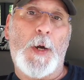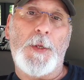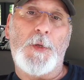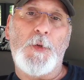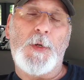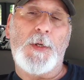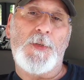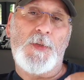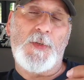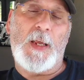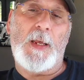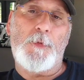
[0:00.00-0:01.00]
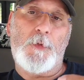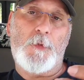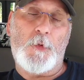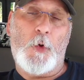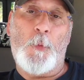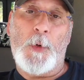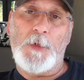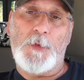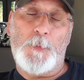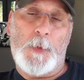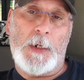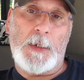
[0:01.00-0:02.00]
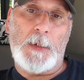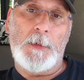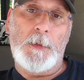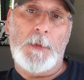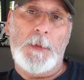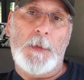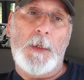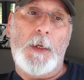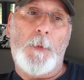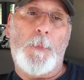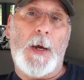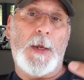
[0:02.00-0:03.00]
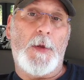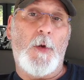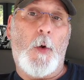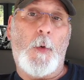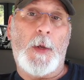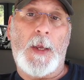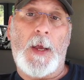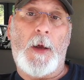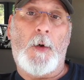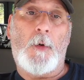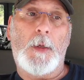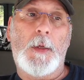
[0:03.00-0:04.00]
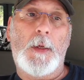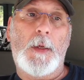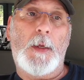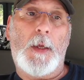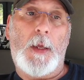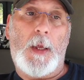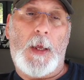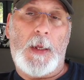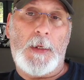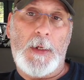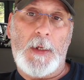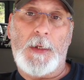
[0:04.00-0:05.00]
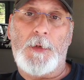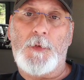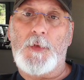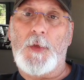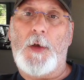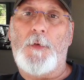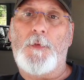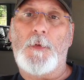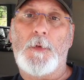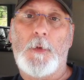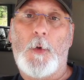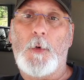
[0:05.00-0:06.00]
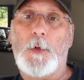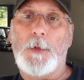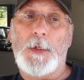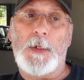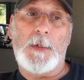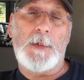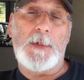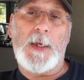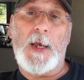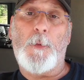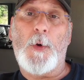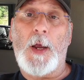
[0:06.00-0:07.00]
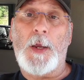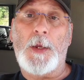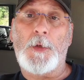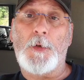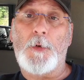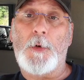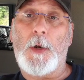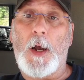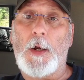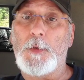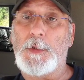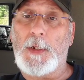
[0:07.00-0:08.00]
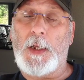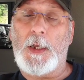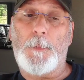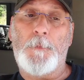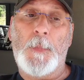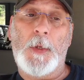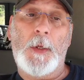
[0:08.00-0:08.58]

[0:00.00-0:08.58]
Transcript: But you can save so much money by going out and getting stuff locally and DIYing your aquascape.